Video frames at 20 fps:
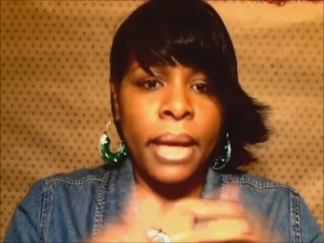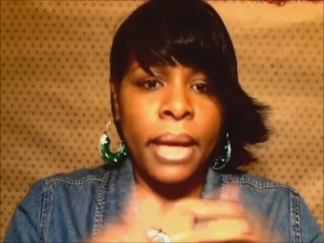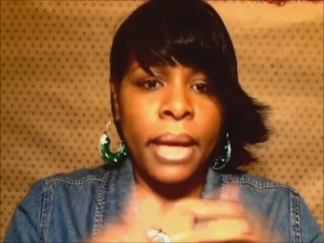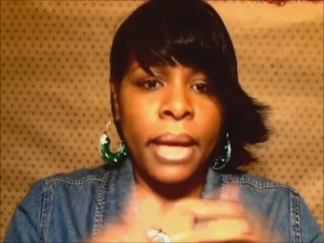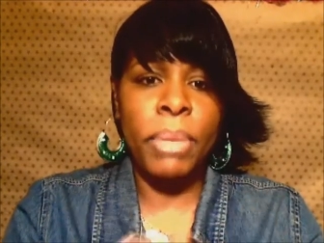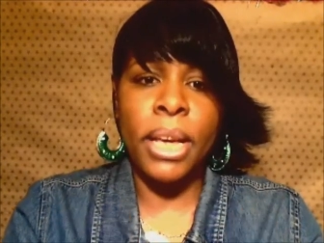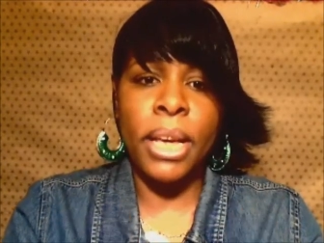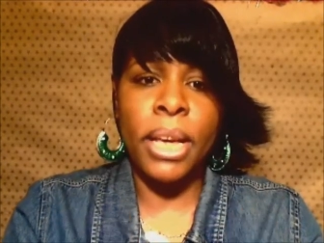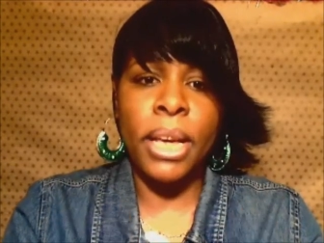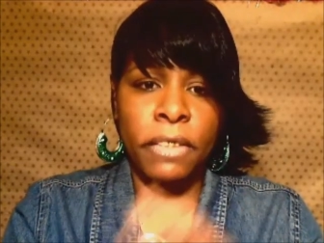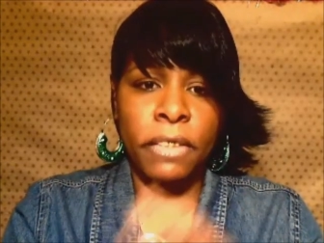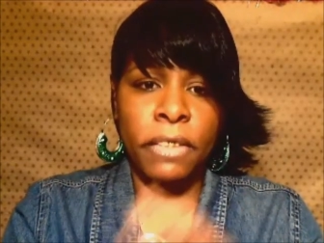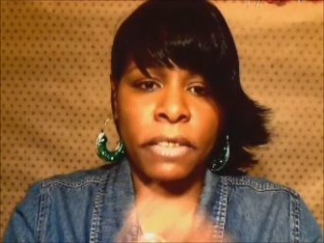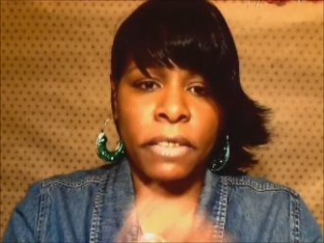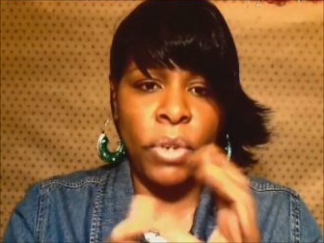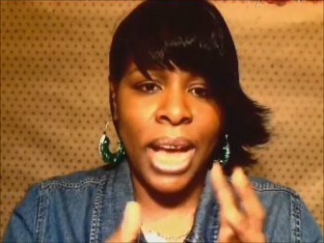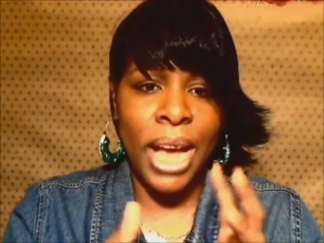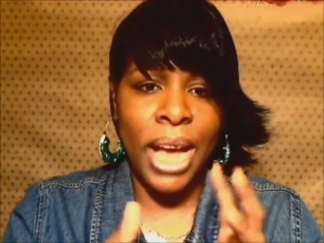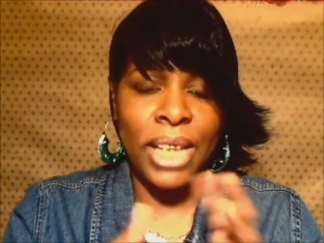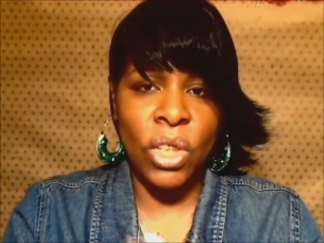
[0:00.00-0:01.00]
because if you
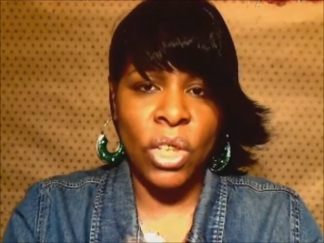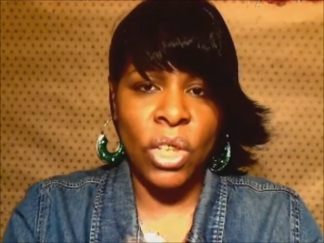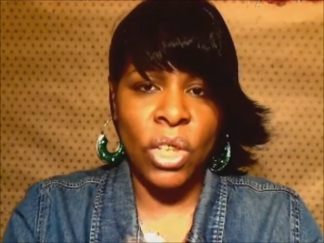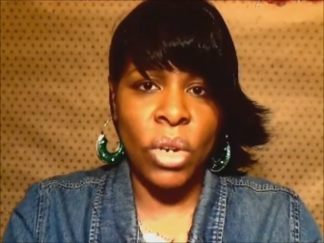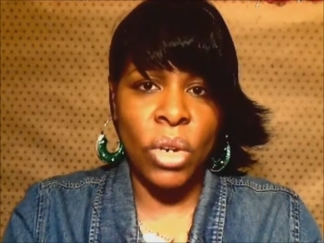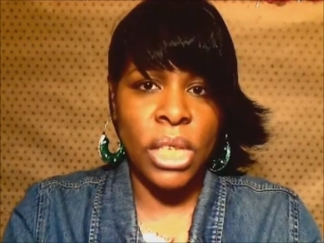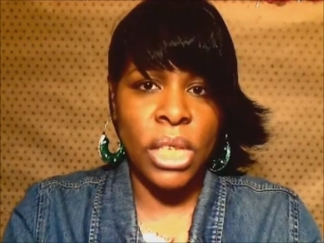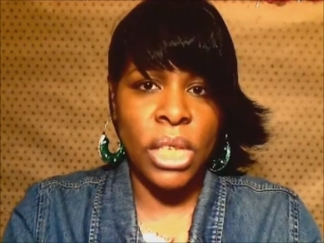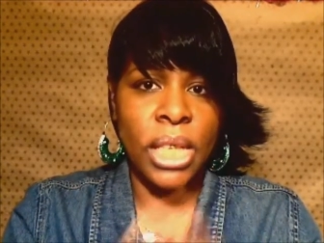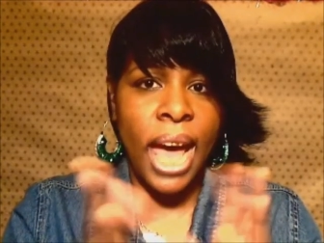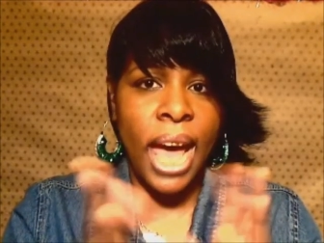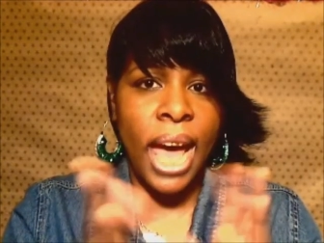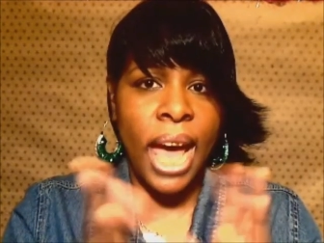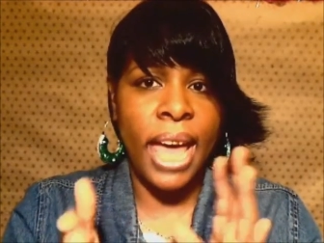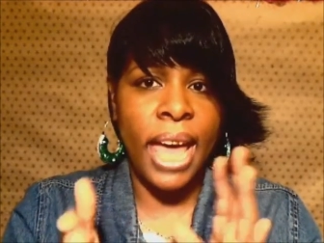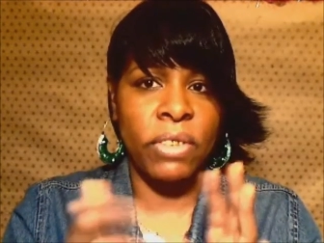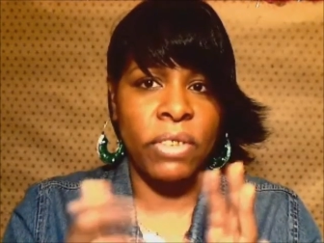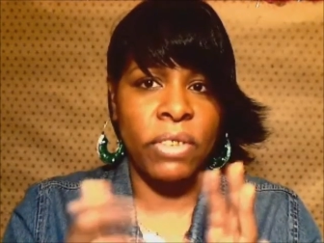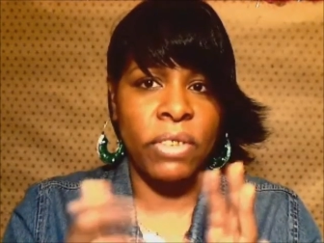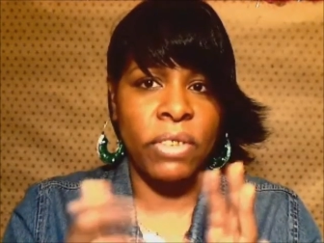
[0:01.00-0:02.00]
guys notice, I have
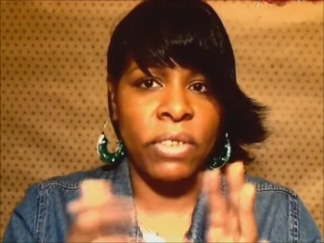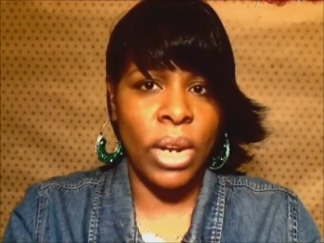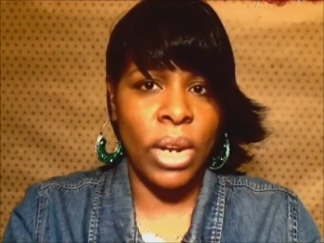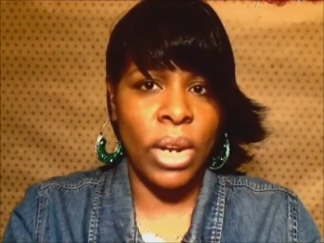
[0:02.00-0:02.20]
started